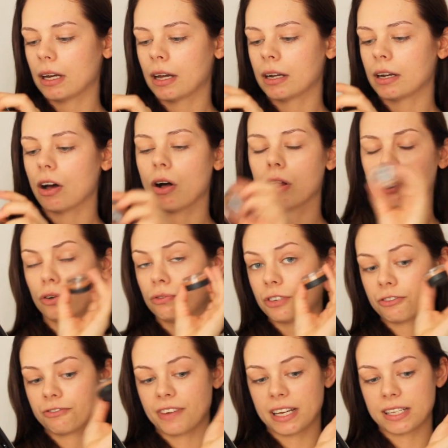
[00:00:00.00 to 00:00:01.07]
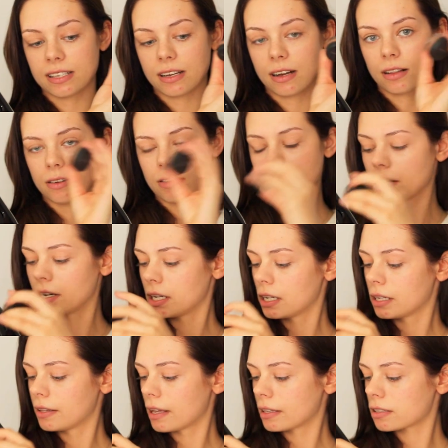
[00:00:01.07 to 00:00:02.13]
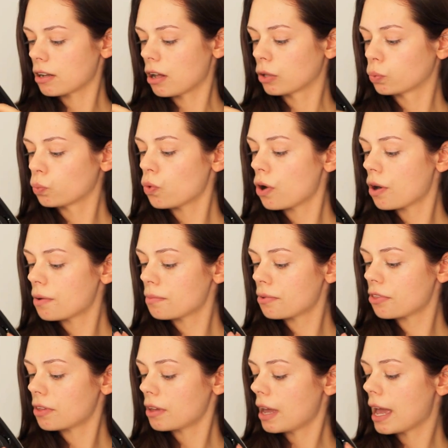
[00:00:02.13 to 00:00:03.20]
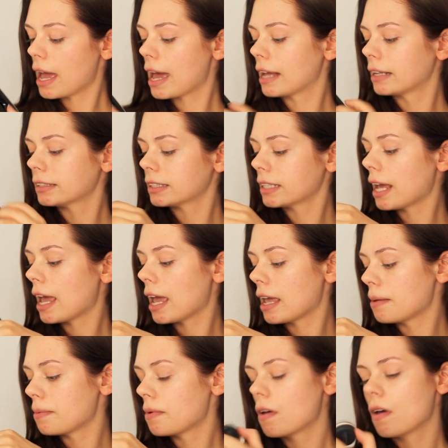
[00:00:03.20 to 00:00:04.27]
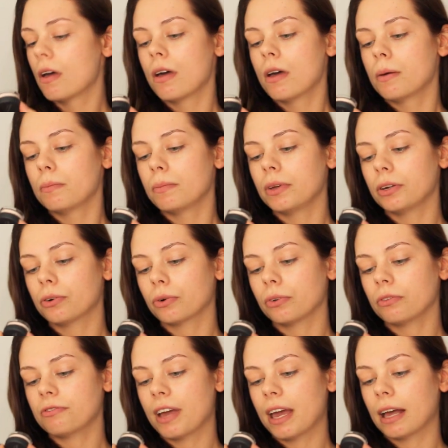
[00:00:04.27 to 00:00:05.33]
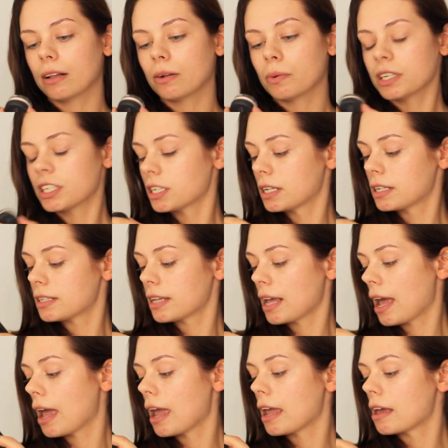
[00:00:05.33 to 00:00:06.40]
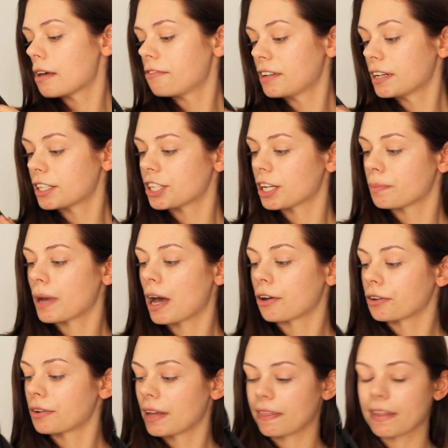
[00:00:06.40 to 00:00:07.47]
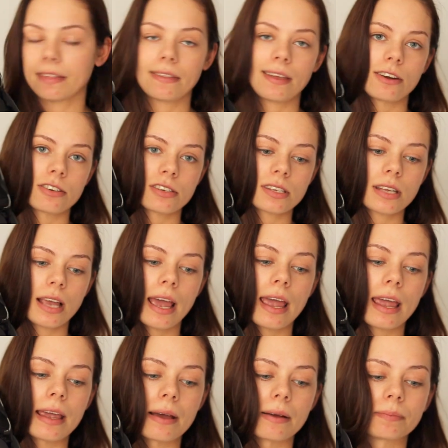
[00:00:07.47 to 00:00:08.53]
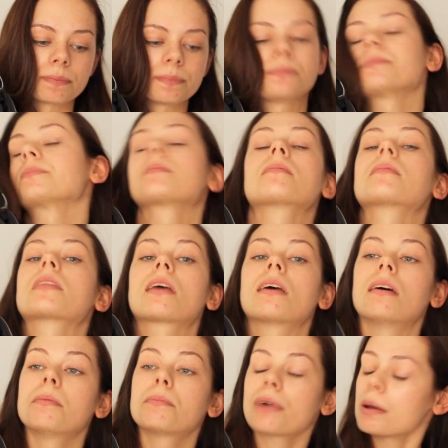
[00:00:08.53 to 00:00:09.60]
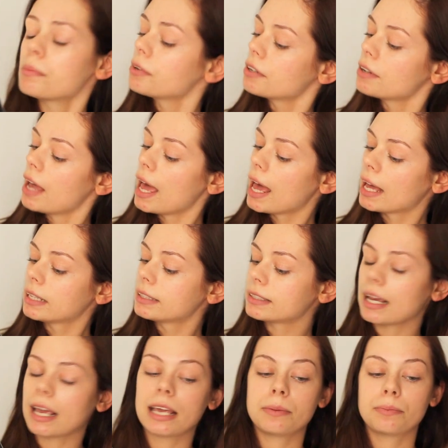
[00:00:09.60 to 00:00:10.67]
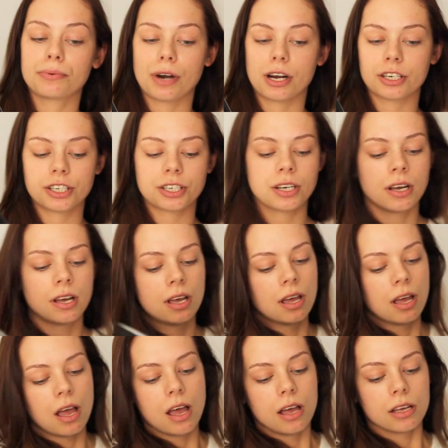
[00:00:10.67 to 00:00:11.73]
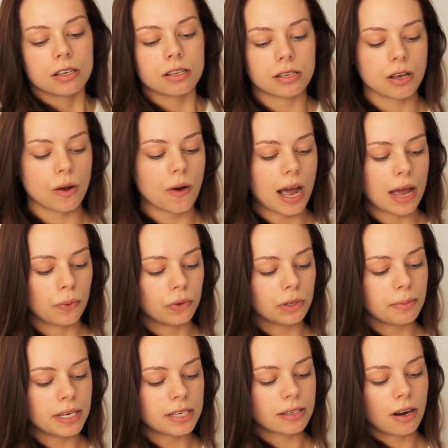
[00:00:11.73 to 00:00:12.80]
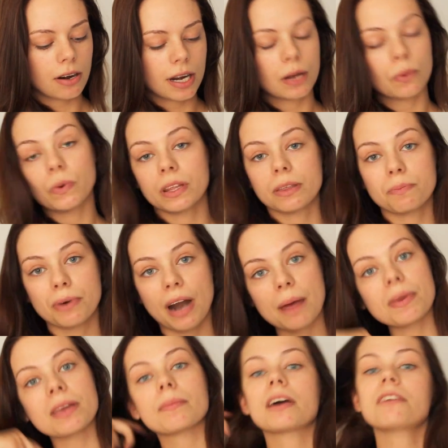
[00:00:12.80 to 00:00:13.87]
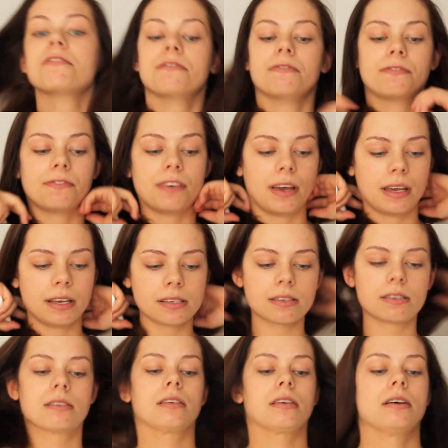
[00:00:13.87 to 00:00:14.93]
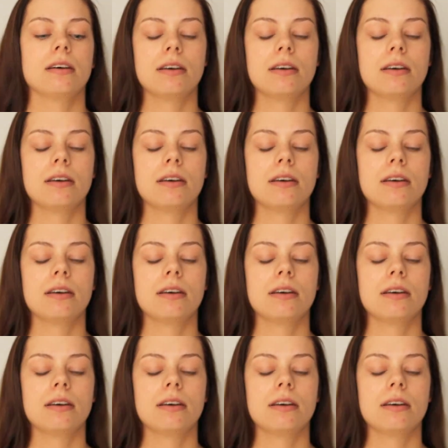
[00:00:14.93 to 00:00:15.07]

an all-over face color that's called Warmth, and a Mineral Veil, which is a finishing powder, and then there's a primer and a brush. So I will be starting with priming my face,